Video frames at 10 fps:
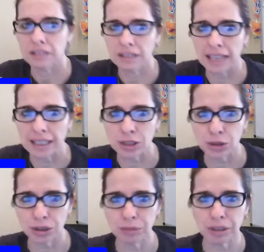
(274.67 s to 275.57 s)
that
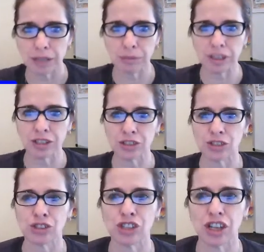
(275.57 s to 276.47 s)
stream can be
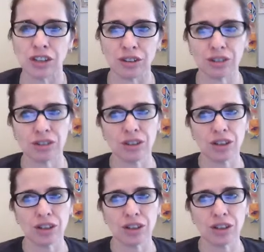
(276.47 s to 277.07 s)
shared